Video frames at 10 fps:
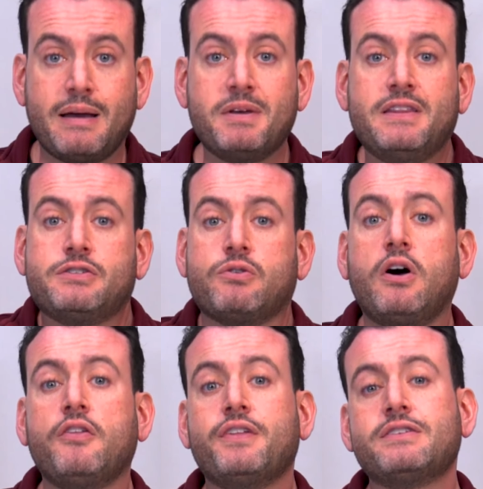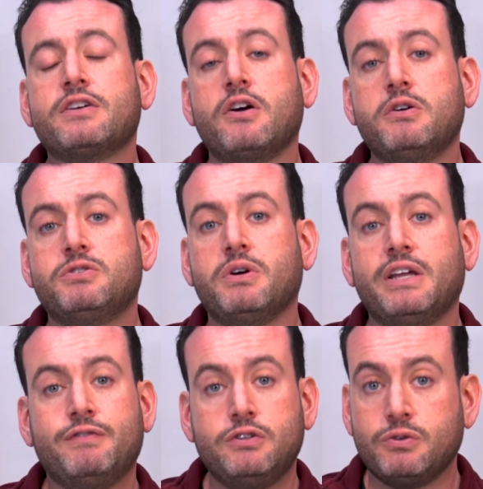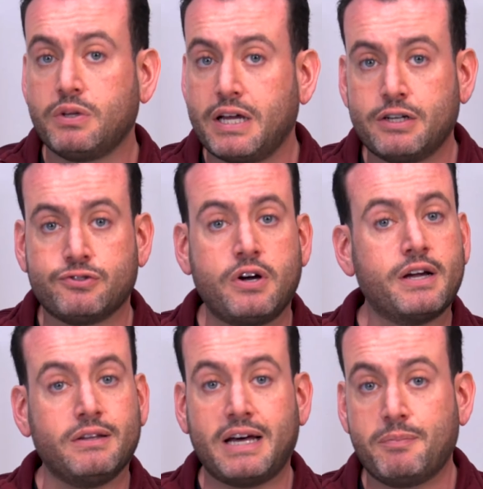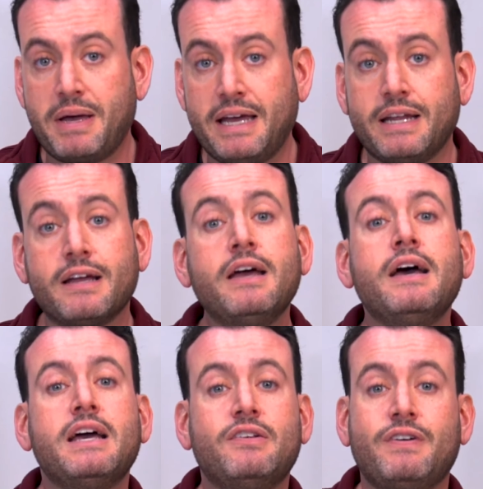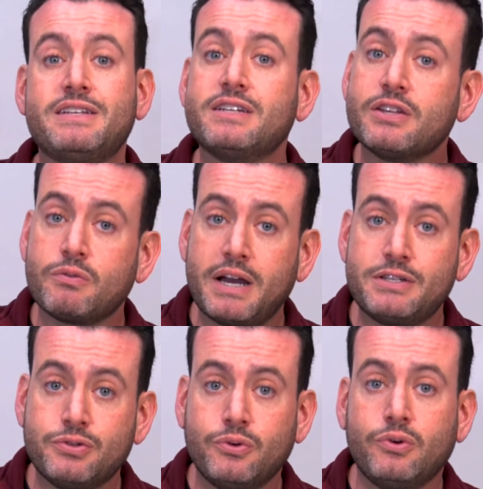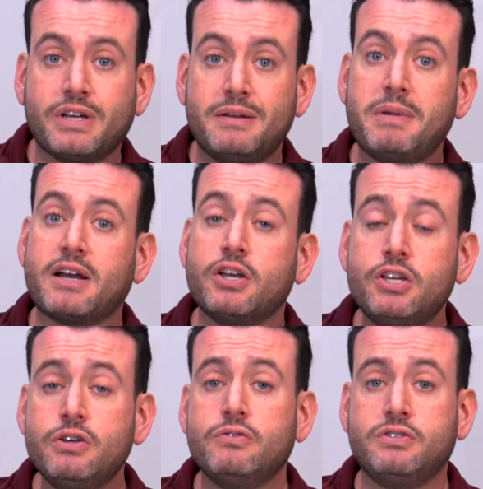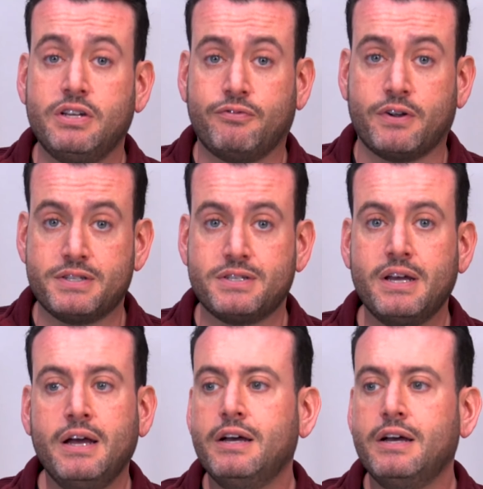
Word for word: I mean, these are all things that go into it. If you do a lot of drawing, a lot of painting, investing in the right tool can make a huge difference.